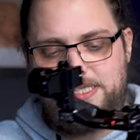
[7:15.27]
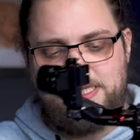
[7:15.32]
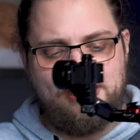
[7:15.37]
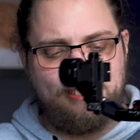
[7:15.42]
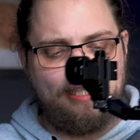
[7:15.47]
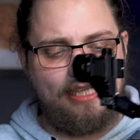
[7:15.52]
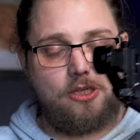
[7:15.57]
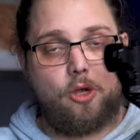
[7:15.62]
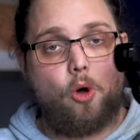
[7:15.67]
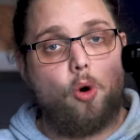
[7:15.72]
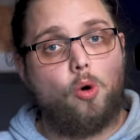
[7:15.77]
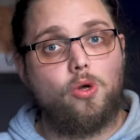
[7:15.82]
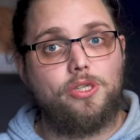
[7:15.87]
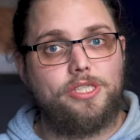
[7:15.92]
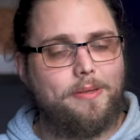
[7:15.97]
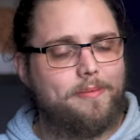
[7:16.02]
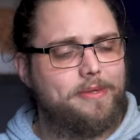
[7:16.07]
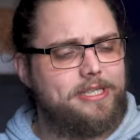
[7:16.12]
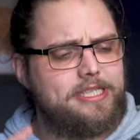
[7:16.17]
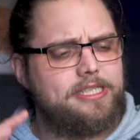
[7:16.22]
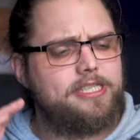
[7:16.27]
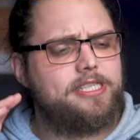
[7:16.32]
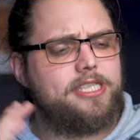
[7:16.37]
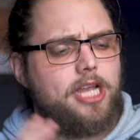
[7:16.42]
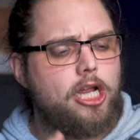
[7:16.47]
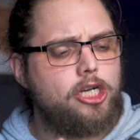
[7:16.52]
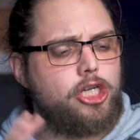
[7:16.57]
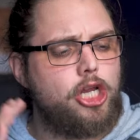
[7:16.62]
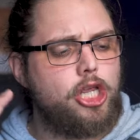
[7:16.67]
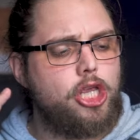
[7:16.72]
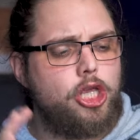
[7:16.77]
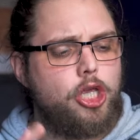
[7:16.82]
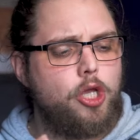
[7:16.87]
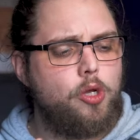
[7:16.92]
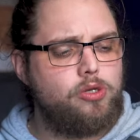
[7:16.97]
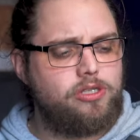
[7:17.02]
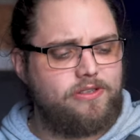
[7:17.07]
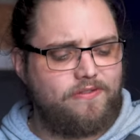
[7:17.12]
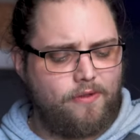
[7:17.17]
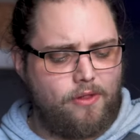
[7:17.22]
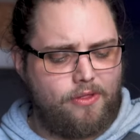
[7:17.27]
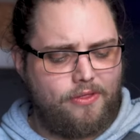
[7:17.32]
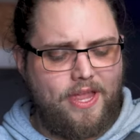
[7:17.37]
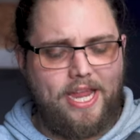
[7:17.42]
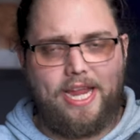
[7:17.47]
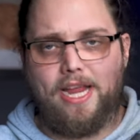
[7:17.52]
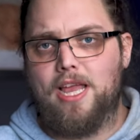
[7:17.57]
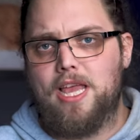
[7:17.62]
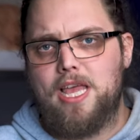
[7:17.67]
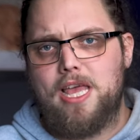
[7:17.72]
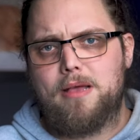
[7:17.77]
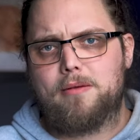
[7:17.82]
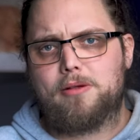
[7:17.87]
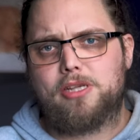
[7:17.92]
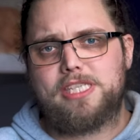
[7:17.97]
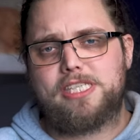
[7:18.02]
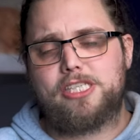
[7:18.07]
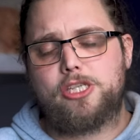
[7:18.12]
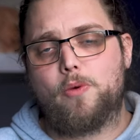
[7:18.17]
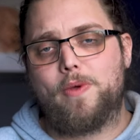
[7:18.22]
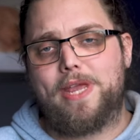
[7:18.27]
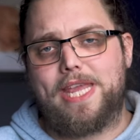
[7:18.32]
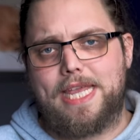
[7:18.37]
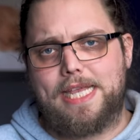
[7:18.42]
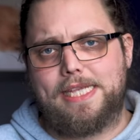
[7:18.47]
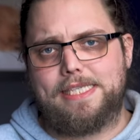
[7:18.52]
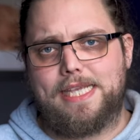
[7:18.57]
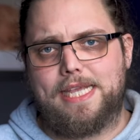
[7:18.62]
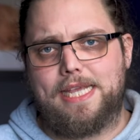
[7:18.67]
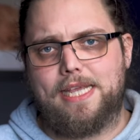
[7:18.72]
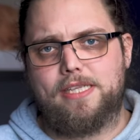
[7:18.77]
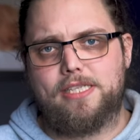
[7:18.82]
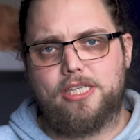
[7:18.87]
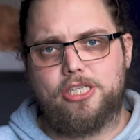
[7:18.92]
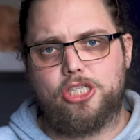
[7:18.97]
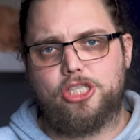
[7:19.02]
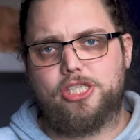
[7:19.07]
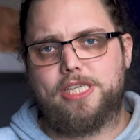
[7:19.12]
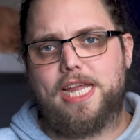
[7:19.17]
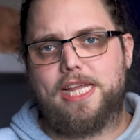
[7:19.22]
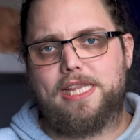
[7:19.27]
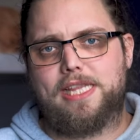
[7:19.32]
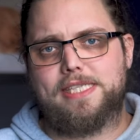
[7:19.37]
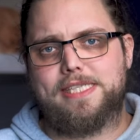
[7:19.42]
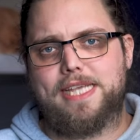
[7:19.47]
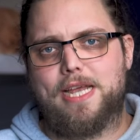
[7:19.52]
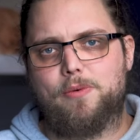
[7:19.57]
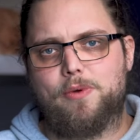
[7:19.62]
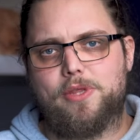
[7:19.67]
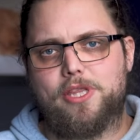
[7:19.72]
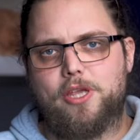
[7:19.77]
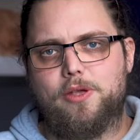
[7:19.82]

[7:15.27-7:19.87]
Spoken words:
This is awesome. This is such a useful thing because it's so easy to just take this out with